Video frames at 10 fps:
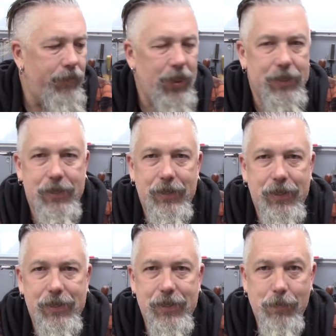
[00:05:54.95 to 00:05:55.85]
This
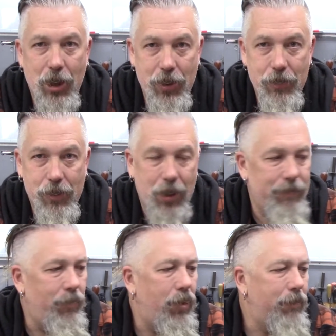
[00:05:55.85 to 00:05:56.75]
is the Mario Kart
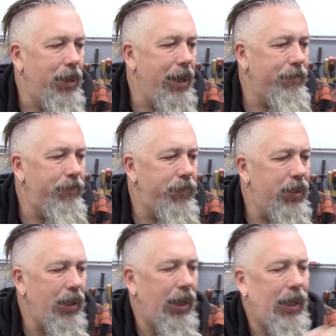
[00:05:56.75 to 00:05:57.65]
forum, right?
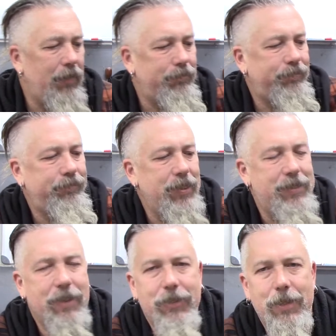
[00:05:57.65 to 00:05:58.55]
It's
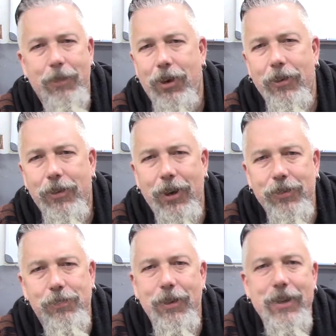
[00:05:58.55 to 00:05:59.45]
not really Mario Kart.
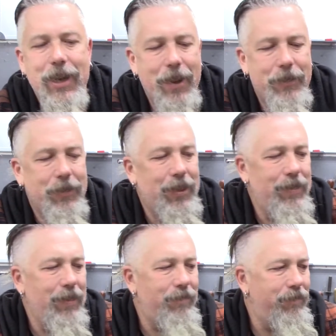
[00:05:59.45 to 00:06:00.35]
It's one of the other
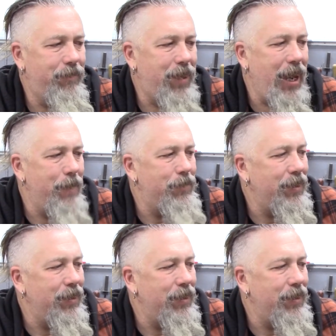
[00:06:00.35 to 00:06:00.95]
games.